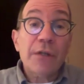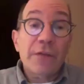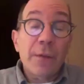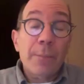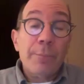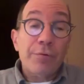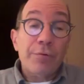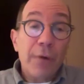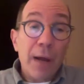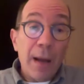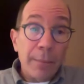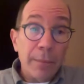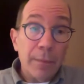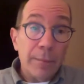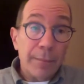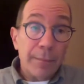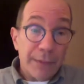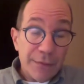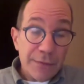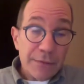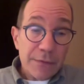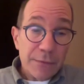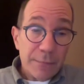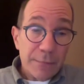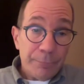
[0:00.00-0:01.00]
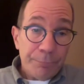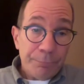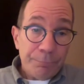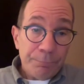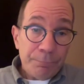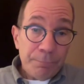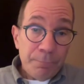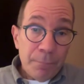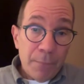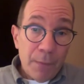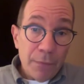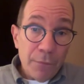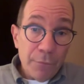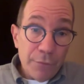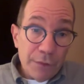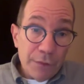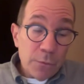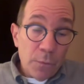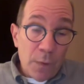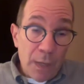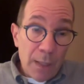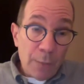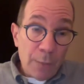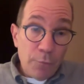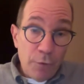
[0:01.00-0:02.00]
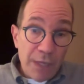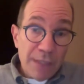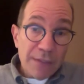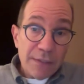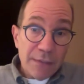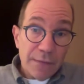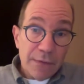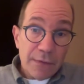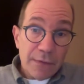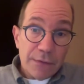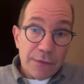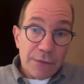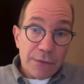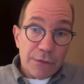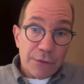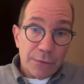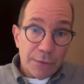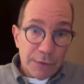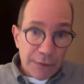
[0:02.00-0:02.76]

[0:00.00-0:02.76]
And the problem is, the reason why I'm raising this issue,